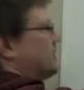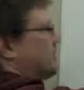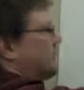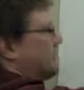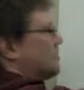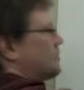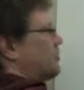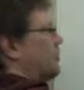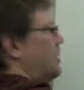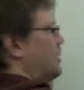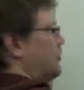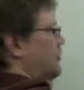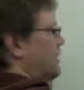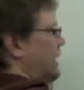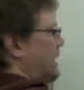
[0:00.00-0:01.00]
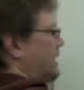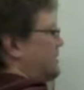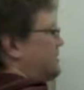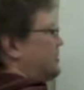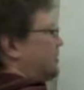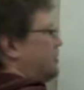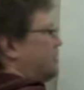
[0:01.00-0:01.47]
and the square will
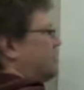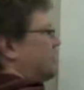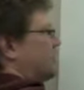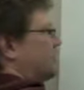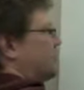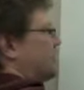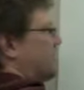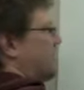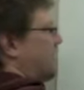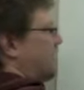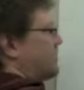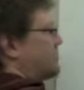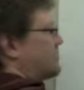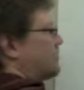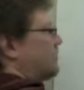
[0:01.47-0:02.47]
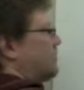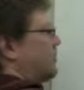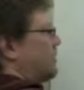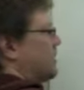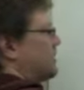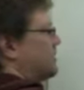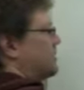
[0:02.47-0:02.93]
cancel, leaving us with x
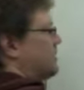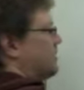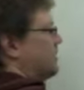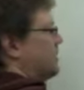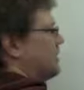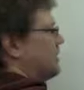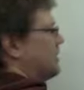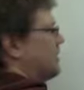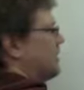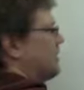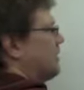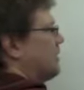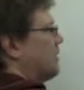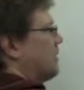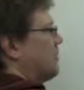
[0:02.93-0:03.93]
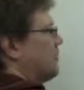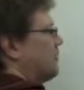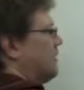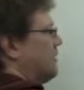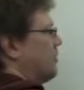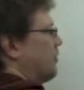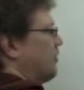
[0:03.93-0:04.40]
plus
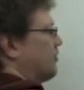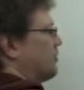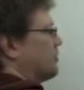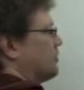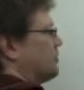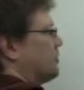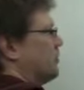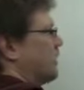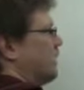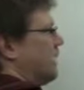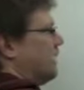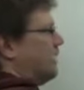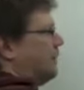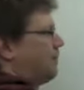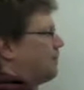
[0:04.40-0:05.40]
b over 2a.